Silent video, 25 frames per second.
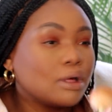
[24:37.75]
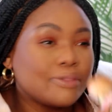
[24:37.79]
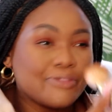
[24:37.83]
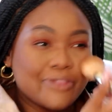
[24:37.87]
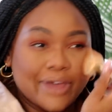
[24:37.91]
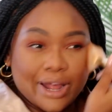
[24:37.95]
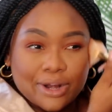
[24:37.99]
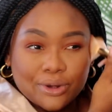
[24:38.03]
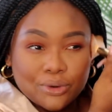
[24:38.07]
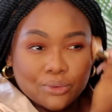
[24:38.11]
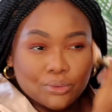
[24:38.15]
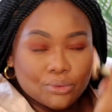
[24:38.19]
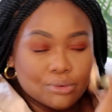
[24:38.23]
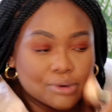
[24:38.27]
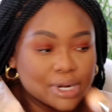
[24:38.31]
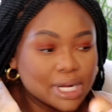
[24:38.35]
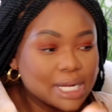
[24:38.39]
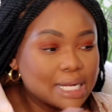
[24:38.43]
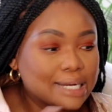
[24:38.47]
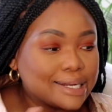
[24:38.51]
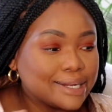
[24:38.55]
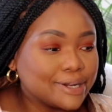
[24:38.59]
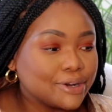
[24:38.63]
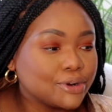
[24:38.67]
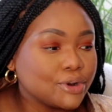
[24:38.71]
that
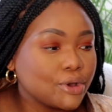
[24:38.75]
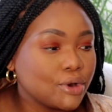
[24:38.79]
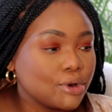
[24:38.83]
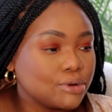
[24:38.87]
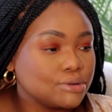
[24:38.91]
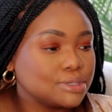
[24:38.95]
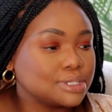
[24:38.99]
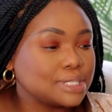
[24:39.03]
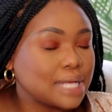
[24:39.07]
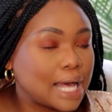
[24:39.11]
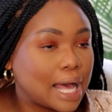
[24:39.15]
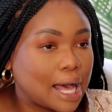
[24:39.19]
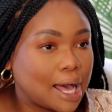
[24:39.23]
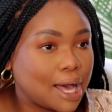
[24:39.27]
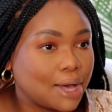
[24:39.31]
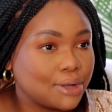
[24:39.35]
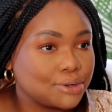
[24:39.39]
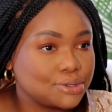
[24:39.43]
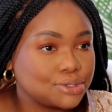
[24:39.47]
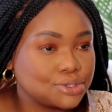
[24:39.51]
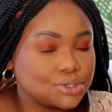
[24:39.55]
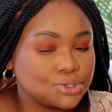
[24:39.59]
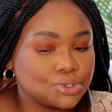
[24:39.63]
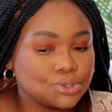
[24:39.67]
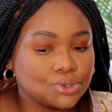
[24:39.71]
really knows how
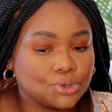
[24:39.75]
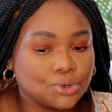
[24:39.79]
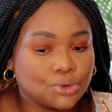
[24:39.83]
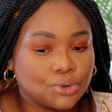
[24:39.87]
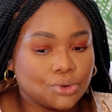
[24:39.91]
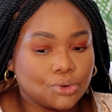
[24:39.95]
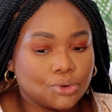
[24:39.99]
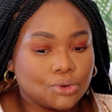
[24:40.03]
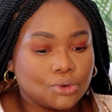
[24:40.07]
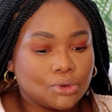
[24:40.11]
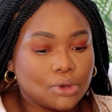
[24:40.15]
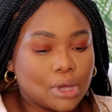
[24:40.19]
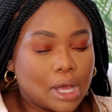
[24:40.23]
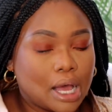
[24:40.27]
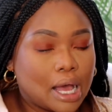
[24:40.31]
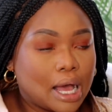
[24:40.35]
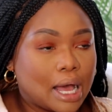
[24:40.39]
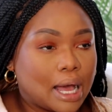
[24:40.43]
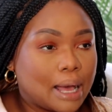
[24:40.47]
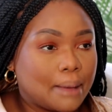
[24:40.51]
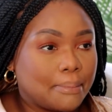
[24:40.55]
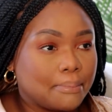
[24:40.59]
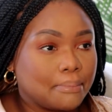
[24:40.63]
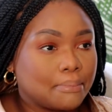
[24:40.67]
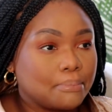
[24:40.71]
to
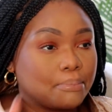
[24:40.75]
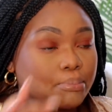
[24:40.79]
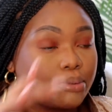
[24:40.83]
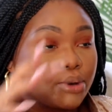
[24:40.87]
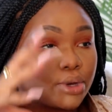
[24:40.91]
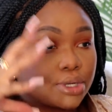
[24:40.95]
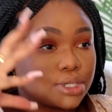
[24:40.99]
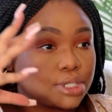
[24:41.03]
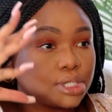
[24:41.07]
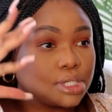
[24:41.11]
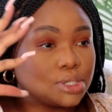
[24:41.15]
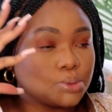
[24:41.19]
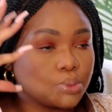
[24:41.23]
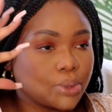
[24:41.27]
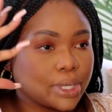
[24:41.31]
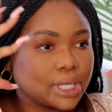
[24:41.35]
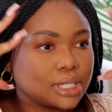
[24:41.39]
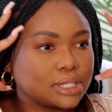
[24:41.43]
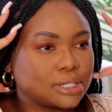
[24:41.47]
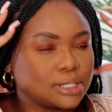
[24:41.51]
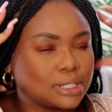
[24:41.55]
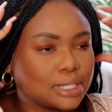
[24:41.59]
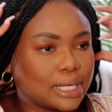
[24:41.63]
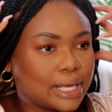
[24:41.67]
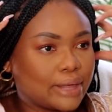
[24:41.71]
put
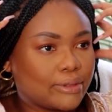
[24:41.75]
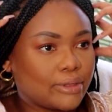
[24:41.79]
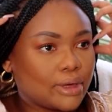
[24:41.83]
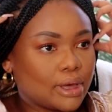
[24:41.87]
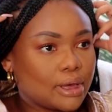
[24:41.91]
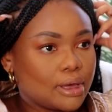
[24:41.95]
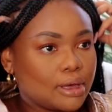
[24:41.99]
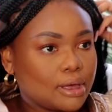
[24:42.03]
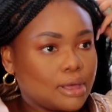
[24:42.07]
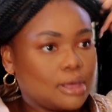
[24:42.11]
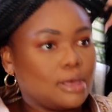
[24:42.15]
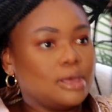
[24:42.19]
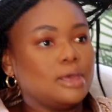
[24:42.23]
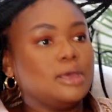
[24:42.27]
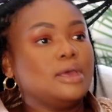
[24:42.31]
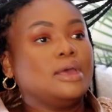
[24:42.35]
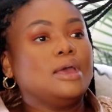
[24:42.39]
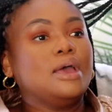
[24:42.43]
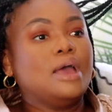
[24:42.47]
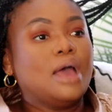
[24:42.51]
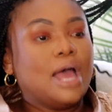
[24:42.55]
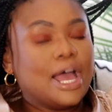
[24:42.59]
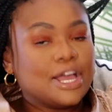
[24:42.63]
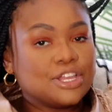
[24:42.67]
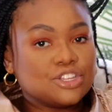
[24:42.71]
wigs together
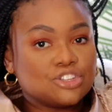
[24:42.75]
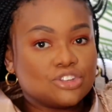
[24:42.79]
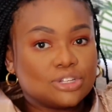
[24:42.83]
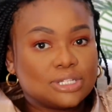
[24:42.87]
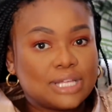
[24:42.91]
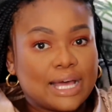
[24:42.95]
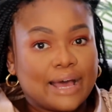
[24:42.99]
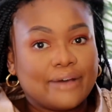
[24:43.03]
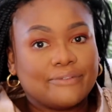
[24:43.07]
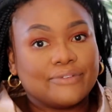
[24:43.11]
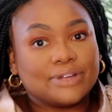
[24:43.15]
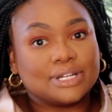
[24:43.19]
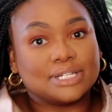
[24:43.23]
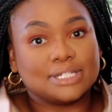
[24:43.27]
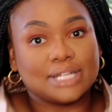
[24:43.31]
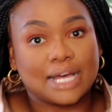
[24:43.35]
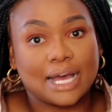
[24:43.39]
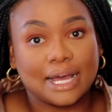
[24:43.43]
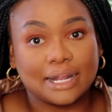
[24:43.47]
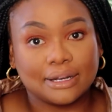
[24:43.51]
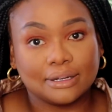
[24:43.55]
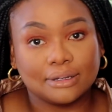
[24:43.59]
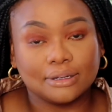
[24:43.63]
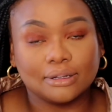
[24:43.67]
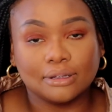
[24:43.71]
and just have it
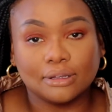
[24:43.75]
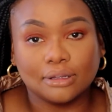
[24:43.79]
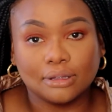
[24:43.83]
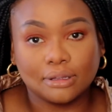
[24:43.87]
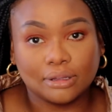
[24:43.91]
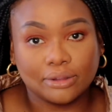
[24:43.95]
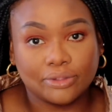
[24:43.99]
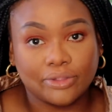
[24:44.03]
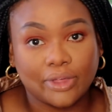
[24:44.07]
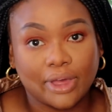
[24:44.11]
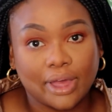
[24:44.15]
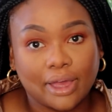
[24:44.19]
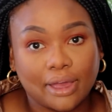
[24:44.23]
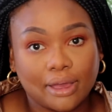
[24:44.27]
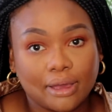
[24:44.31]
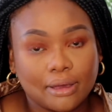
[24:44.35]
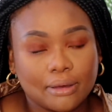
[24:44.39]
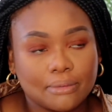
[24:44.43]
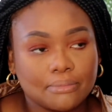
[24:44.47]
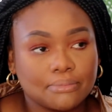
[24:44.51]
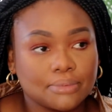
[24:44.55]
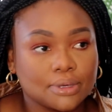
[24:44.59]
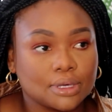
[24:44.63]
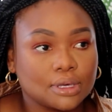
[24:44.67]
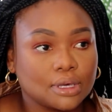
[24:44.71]
done there,
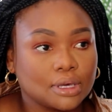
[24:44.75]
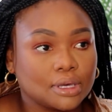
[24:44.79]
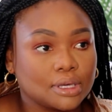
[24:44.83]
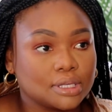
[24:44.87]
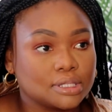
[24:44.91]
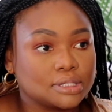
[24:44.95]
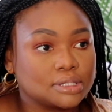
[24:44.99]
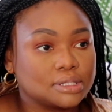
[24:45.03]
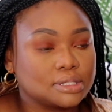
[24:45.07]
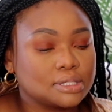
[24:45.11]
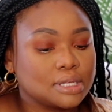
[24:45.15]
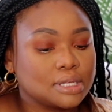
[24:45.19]
because